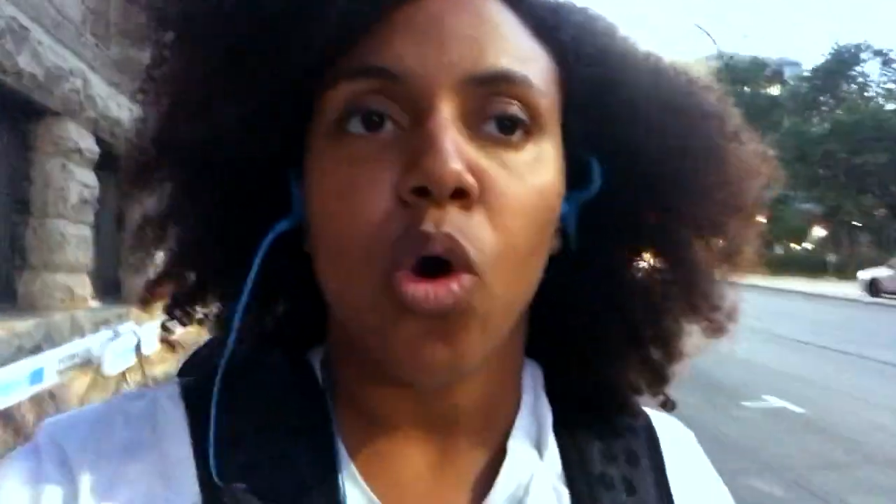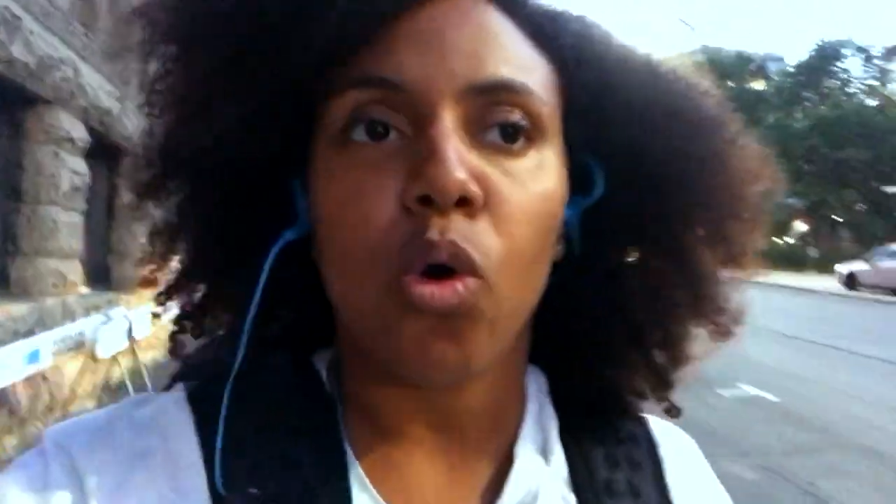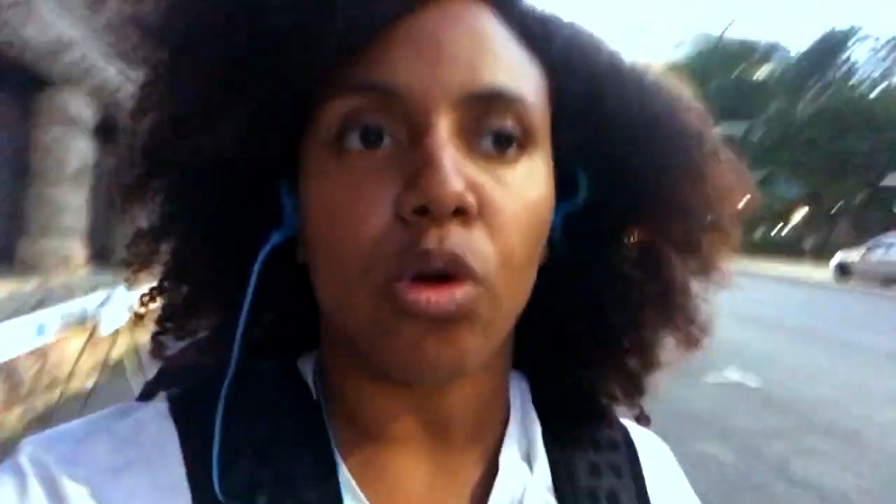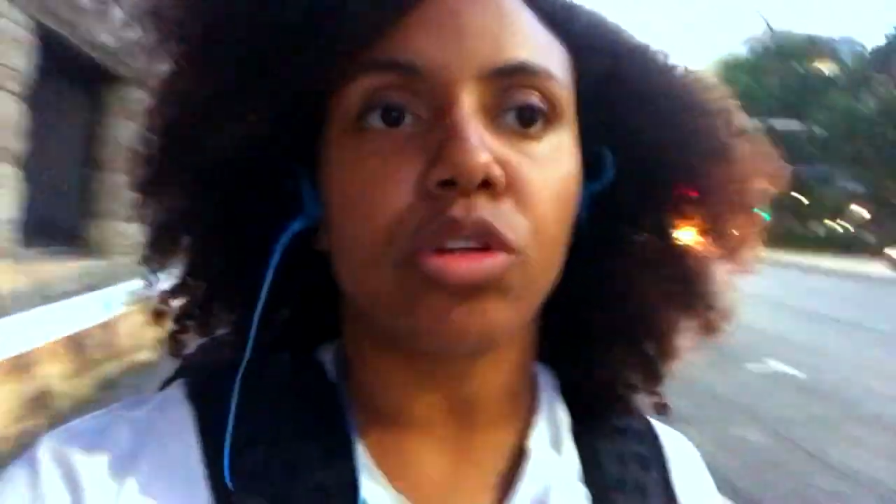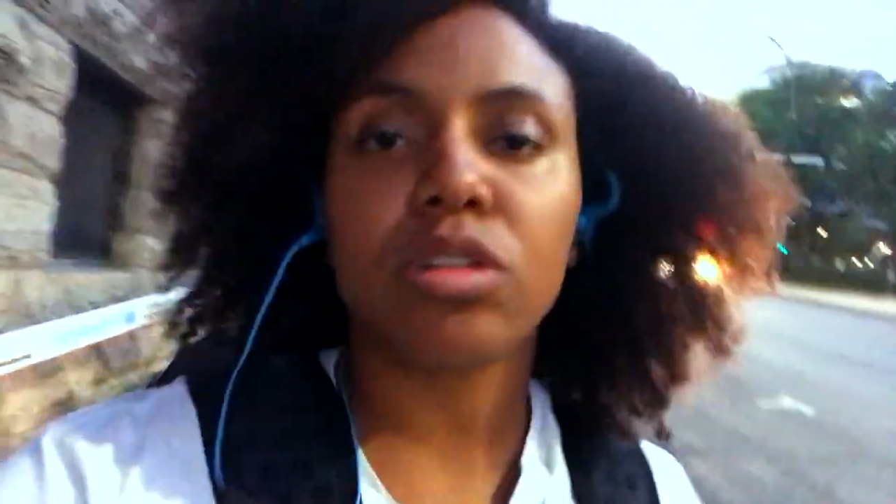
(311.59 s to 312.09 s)

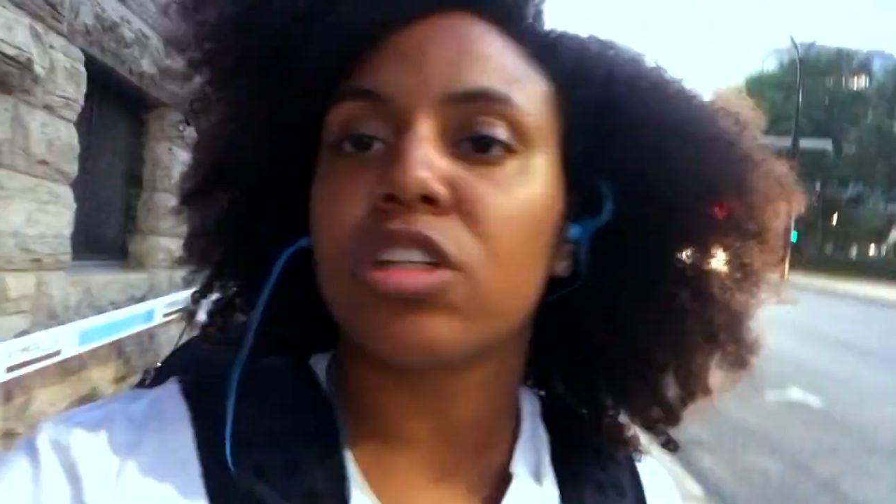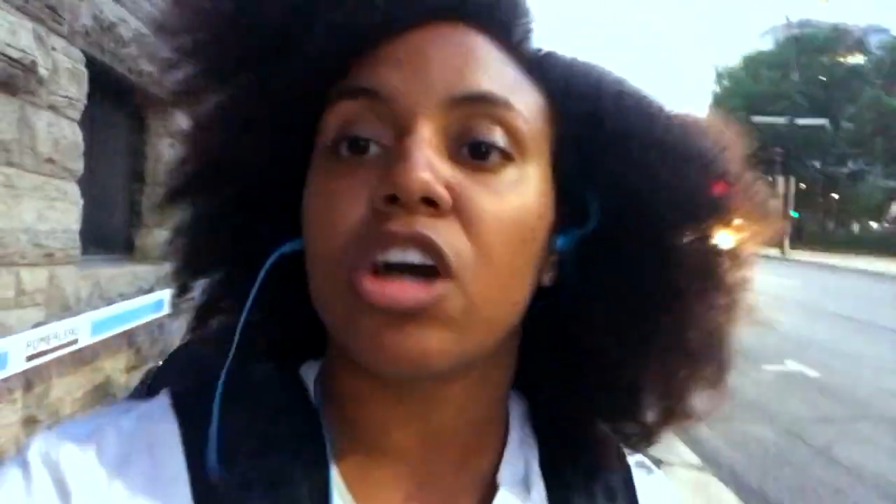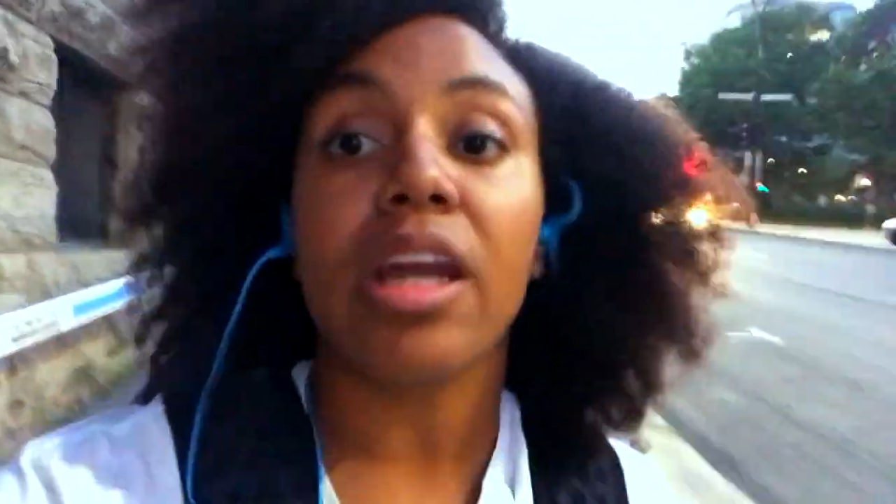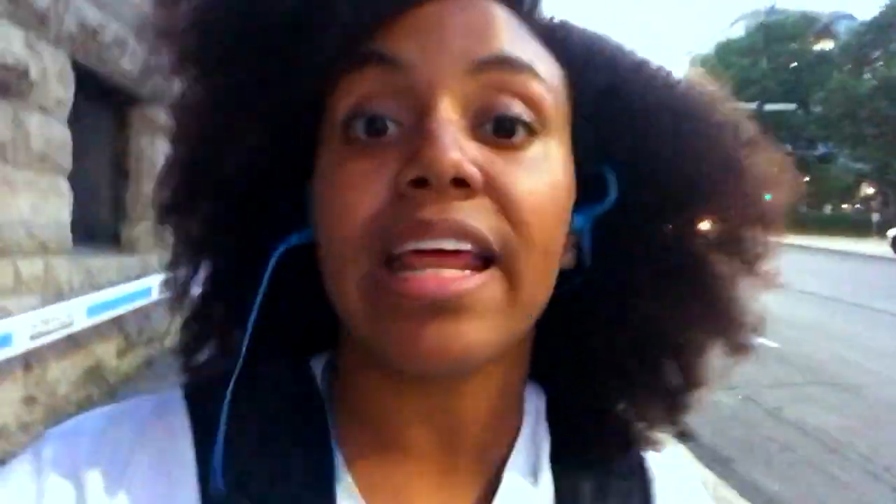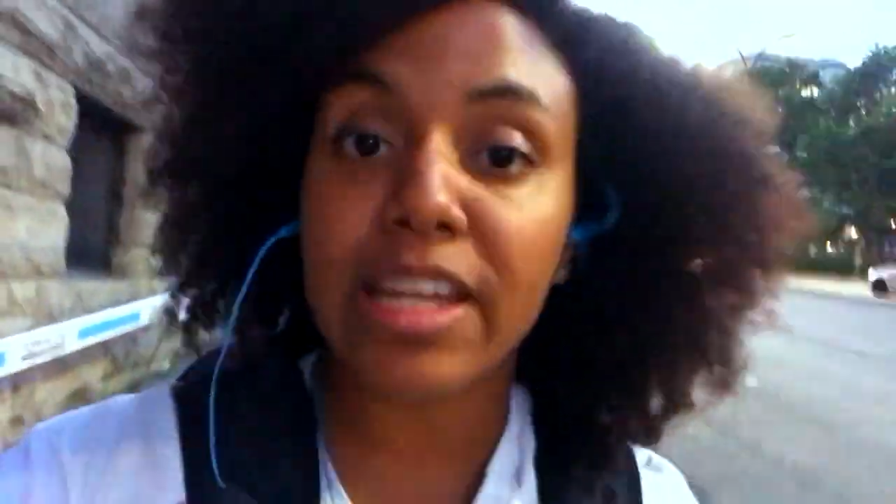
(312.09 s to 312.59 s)
or
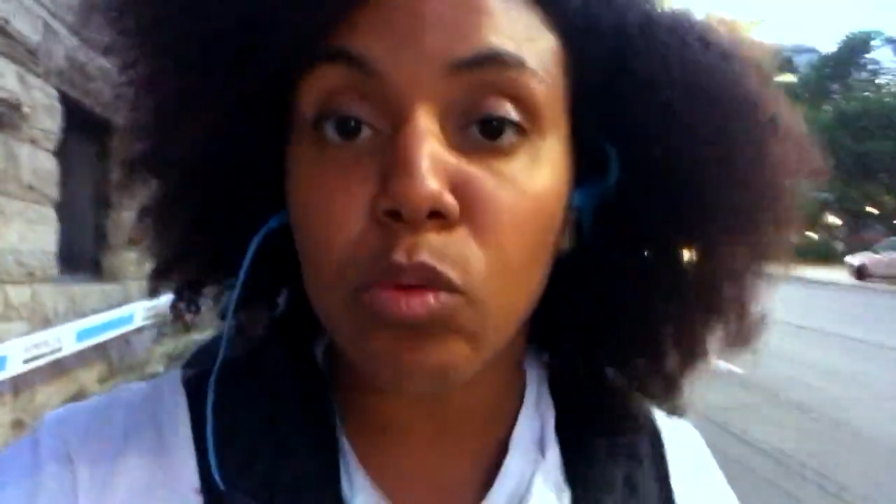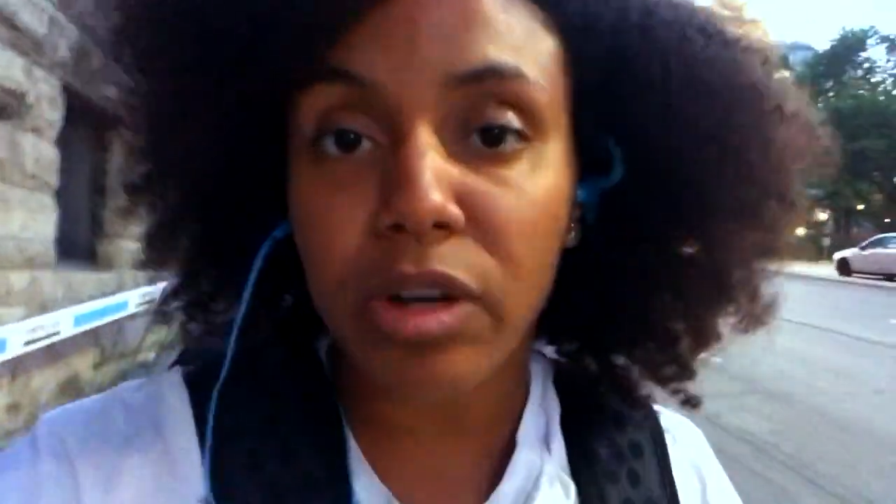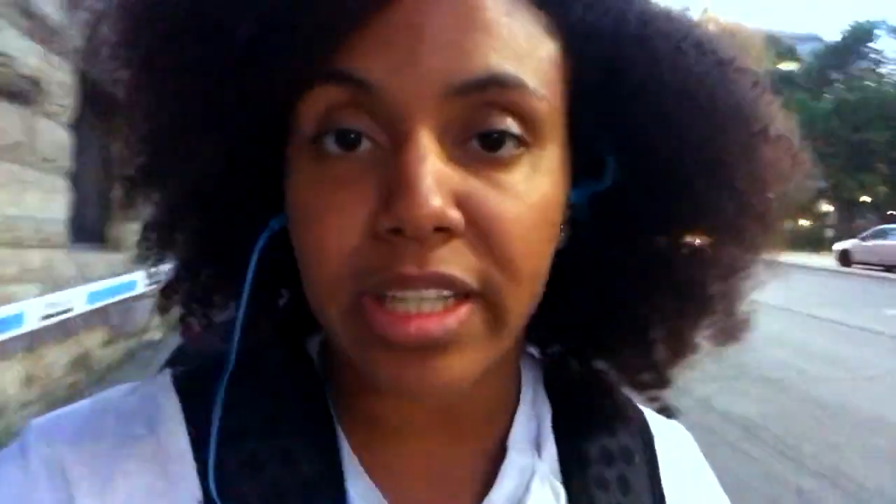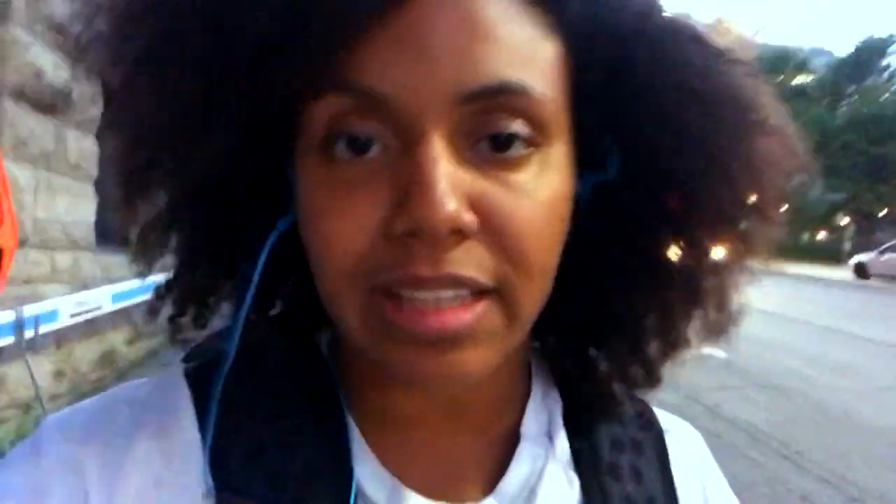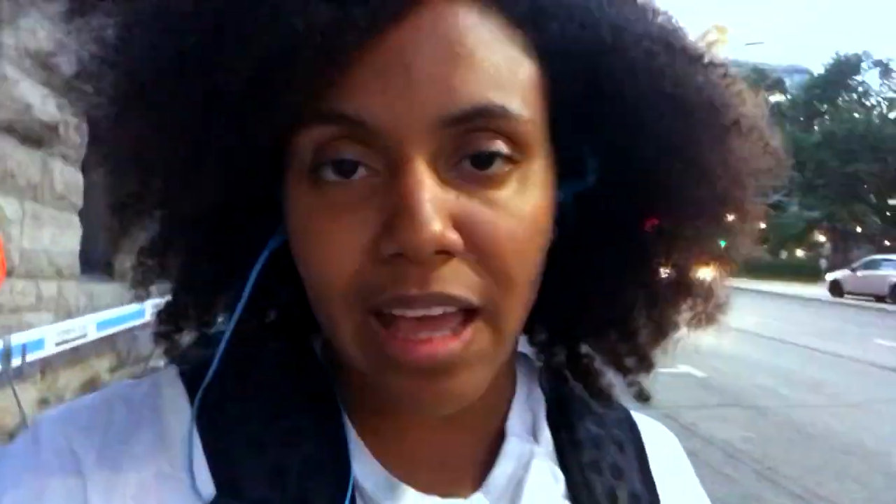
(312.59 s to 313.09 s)
cut
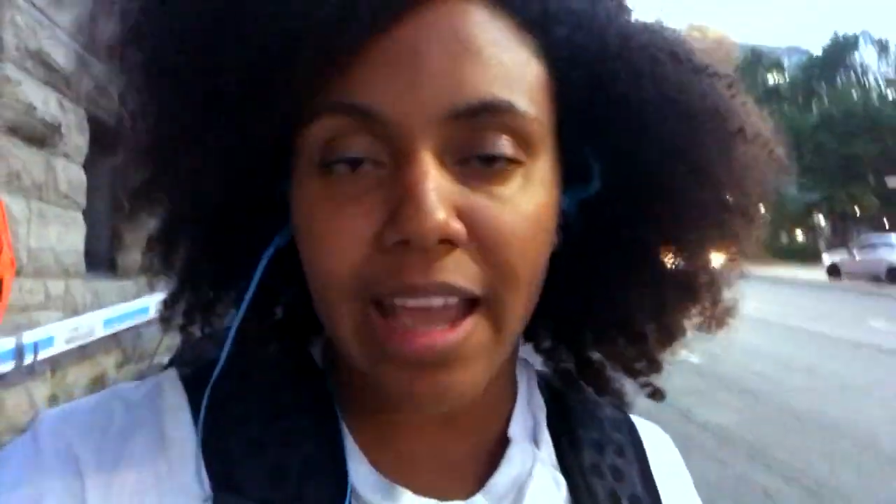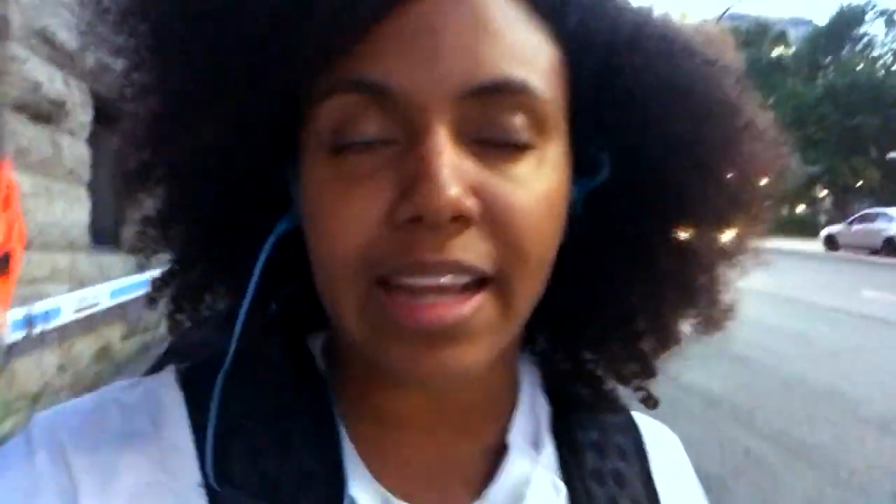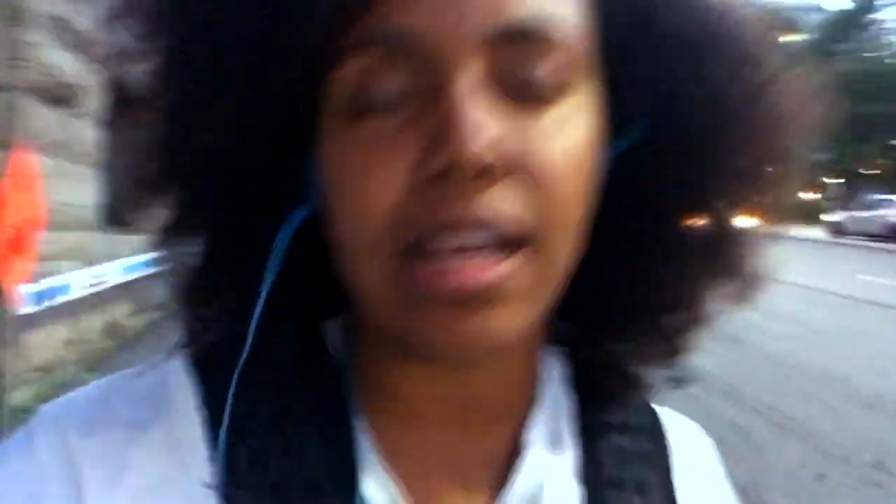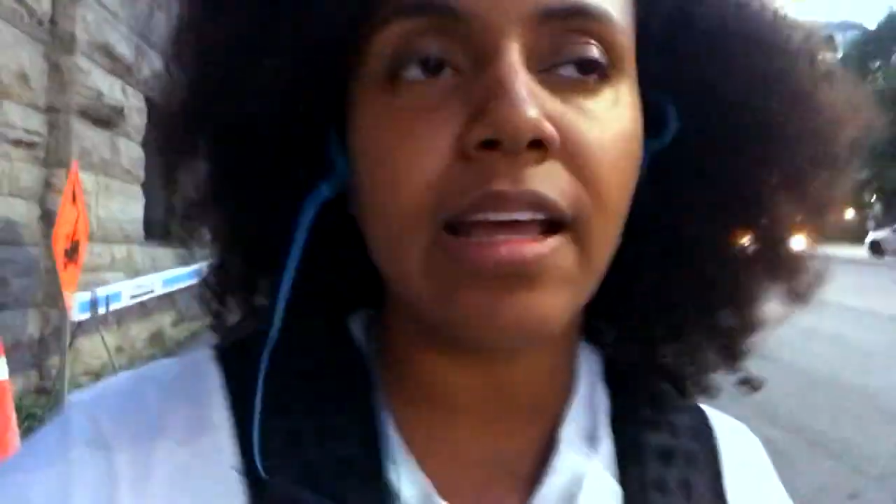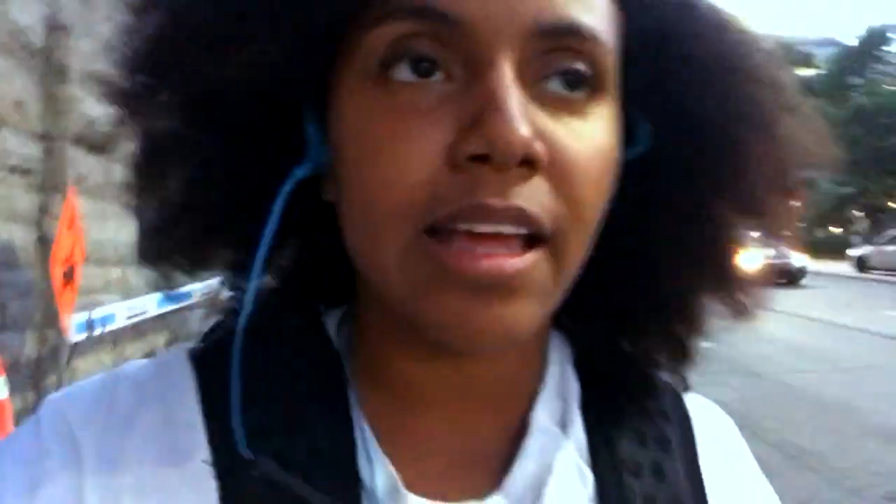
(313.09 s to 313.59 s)
anyone in
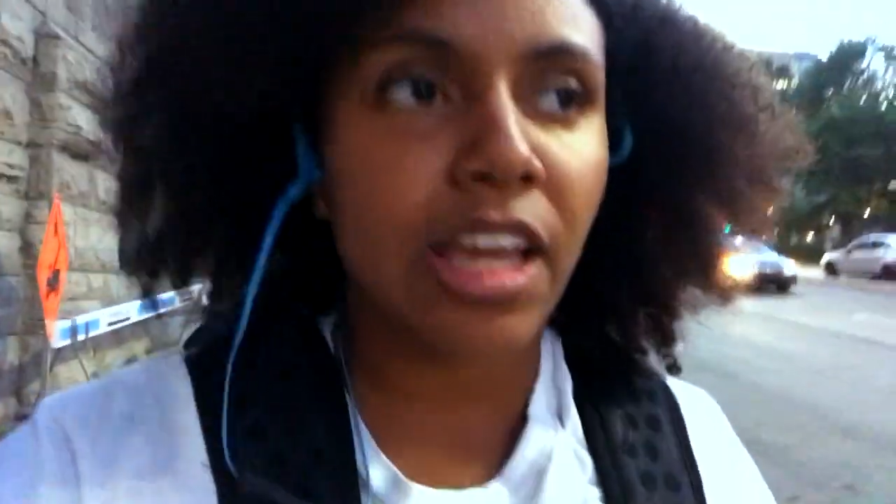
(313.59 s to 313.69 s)
line.